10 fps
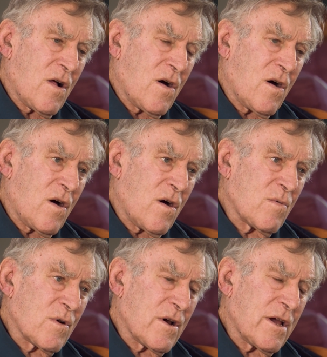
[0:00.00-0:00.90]

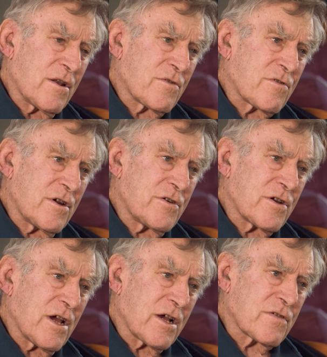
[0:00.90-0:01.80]
Oh, well, I had a
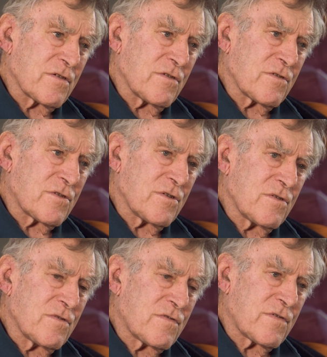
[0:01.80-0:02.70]
tragic accident
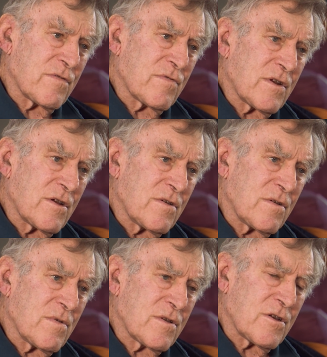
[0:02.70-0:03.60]
in seventy,
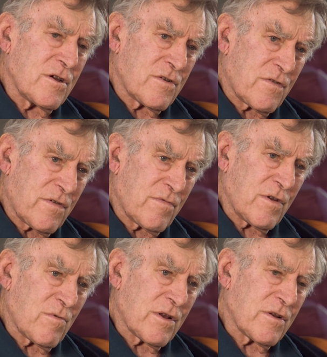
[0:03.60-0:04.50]
at the end of
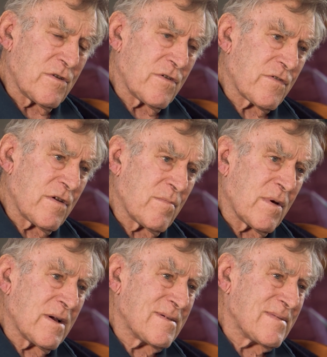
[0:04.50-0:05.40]
seventy-one in December.